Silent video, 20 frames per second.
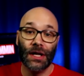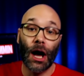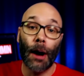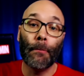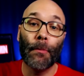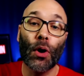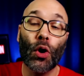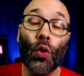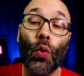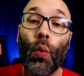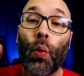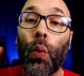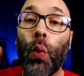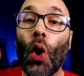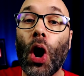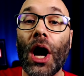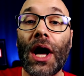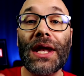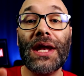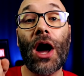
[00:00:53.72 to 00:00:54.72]
Number
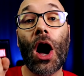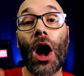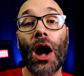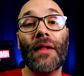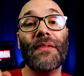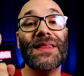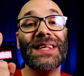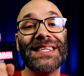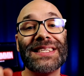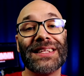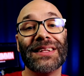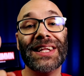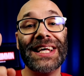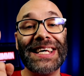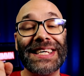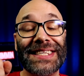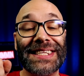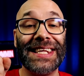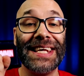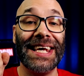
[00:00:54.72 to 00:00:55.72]
one on this
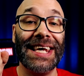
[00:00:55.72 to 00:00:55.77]
list